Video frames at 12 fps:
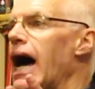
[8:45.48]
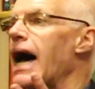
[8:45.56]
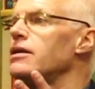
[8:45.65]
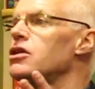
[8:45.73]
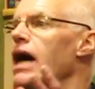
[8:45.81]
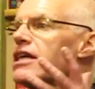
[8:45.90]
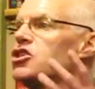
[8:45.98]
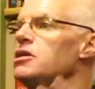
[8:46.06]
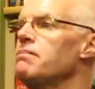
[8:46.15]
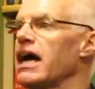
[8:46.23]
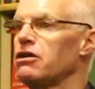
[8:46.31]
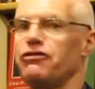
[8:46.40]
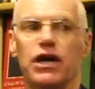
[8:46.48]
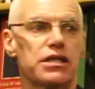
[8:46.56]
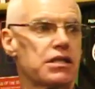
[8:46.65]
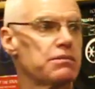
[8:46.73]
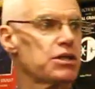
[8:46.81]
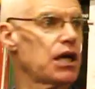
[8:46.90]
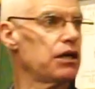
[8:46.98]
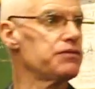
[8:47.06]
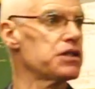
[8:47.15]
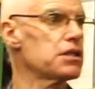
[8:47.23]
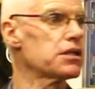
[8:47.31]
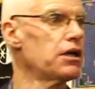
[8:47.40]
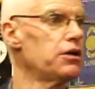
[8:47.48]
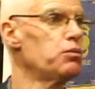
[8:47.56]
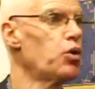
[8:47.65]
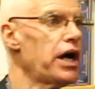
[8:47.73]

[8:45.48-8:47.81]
and actually manifest themselves in certain